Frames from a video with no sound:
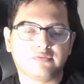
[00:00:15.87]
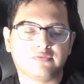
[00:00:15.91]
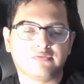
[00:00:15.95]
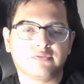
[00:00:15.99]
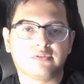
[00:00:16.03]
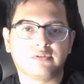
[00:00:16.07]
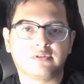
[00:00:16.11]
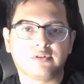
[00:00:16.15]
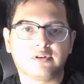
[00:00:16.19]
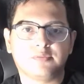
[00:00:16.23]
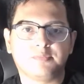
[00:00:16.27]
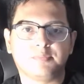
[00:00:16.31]

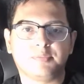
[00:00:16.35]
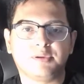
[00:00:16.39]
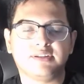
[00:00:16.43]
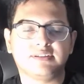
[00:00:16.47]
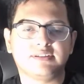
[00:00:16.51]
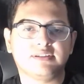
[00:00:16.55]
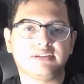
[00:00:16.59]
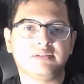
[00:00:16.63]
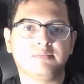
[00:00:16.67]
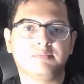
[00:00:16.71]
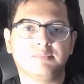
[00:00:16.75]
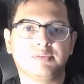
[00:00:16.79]
for your
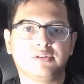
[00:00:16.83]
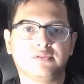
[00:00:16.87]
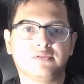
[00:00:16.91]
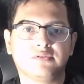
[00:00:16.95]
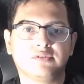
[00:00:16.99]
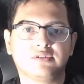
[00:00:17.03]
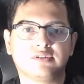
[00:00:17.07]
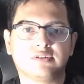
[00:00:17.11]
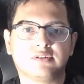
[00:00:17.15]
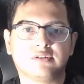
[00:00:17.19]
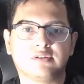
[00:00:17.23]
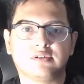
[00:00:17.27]
PC
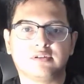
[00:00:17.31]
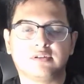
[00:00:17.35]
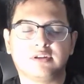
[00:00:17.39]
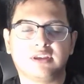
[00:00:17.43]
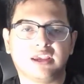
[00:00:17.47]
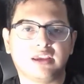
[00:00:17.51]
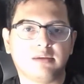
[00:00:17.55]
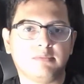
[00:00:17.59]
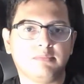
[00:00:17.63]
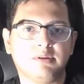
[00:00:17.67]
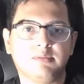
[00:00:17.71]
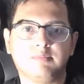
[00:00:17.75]
builds or your
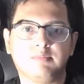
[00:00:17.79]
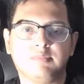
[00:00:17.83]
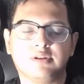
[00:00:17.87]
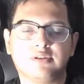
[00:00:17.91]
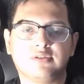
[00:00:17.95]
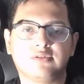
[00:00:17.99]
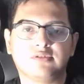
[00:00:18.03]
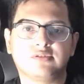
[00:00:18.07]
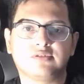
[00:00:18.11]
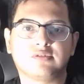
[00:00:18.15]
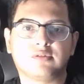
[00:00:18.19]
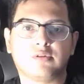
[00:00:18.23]
gaming
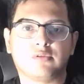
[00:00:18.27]
builds,